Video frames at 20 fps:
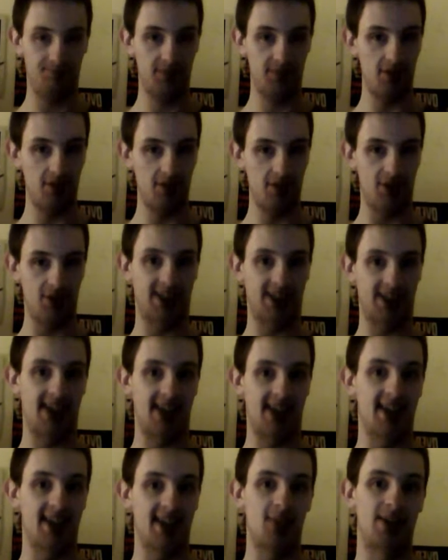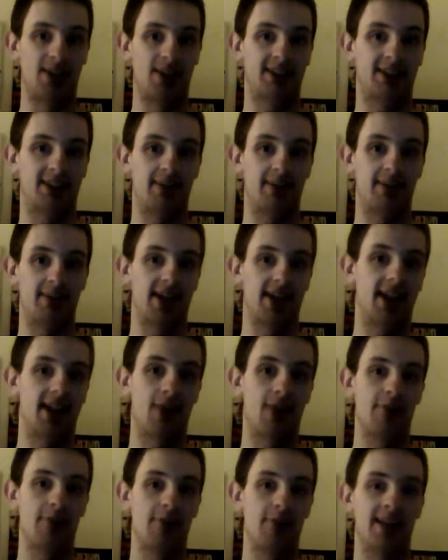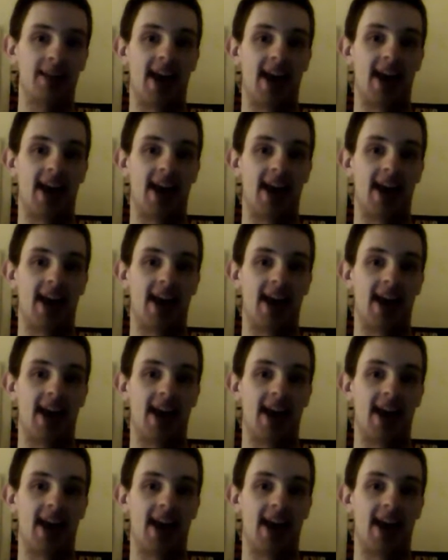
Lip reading: who said that he wants to make government